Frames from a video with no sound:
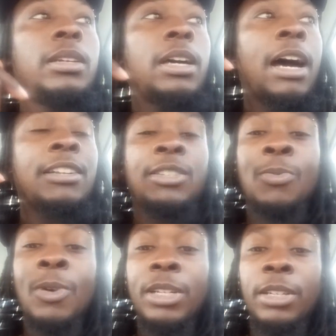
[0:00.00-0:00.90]
I just
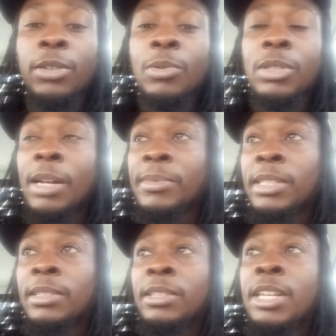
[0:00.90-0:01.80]
wanted to do
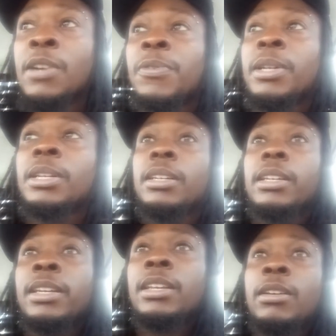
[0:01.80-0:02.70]
something different.
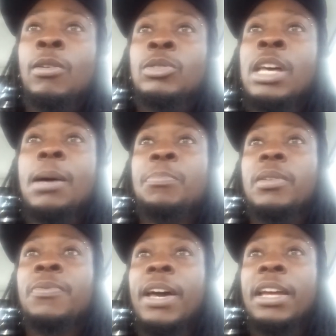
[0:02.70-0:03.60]
On top of
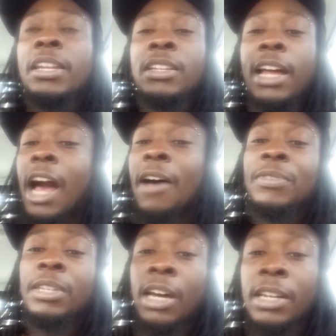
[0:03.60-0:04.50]
the fact, it's like, I've
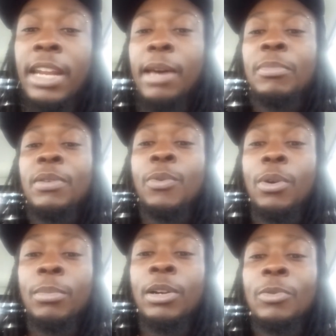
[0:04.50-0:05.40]
done that
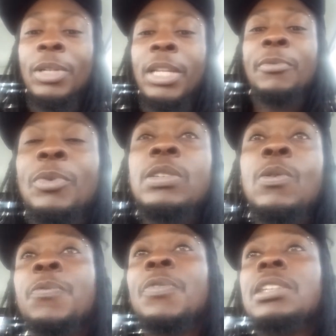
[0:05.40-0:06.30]
before, bro. Like, you
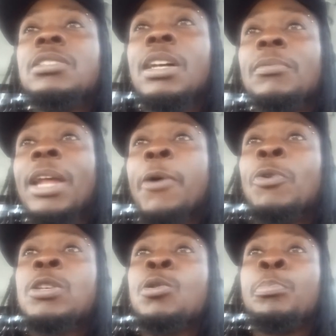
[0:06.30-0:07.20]
finish something, like,
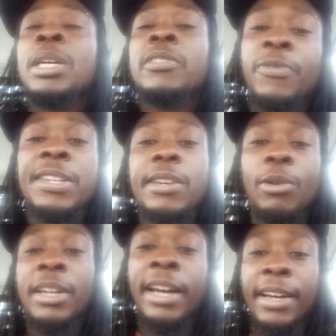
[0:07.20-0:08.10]
when you beat a
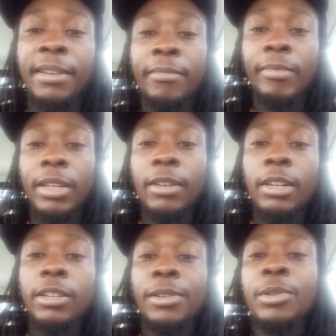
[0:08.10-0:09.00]
video game,
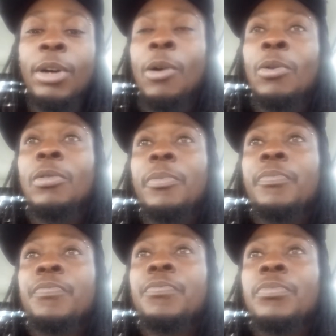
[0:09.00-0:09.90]
you don't
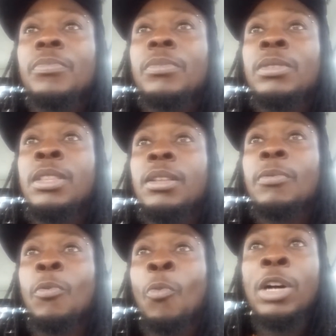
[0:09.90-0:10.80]

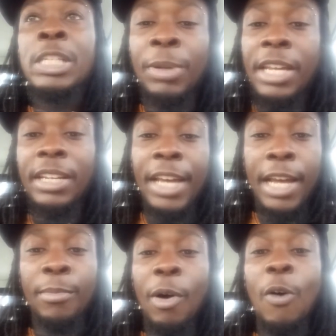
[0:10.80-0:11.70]
want to play the
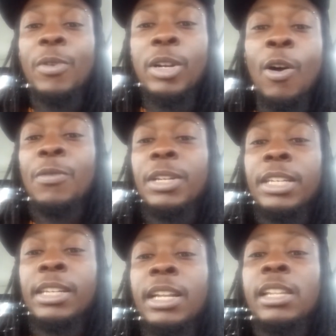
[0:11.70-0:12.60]
game over and over
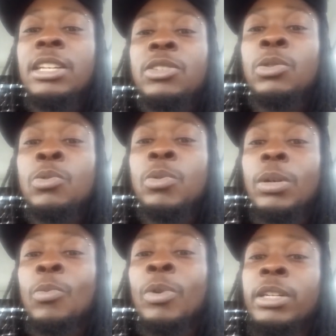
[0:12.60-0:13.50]
again unless you
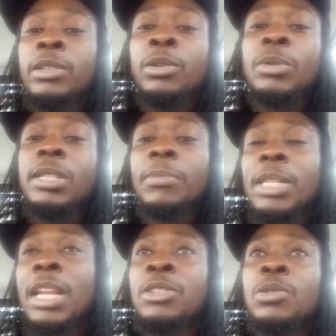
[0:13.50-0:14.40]
want to do
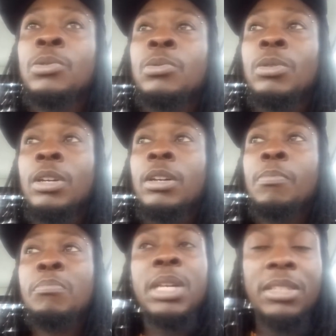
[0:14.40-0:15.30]
something that you
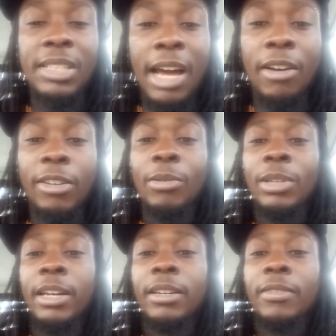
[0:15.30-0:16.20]
missed out on.
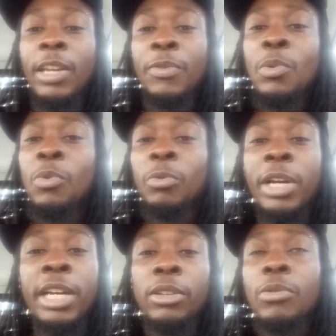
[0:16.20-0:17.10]
Like, if you
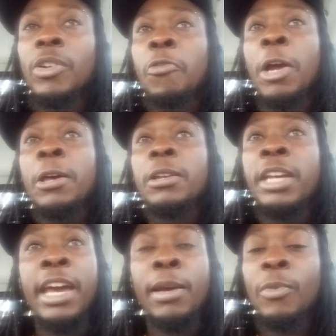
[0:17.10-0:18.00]
ran through the
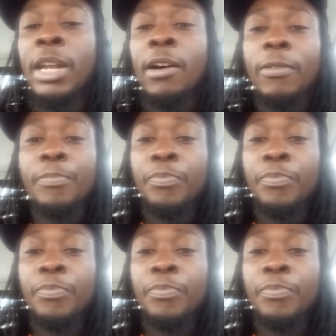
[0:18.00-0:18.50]
game without